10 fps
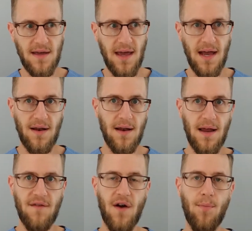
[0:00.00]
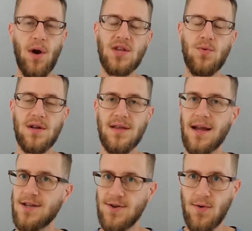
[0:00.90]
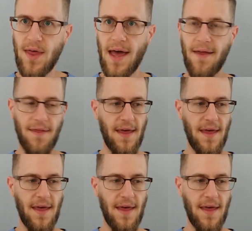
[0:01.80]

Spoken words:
And if our brains were designed to do that,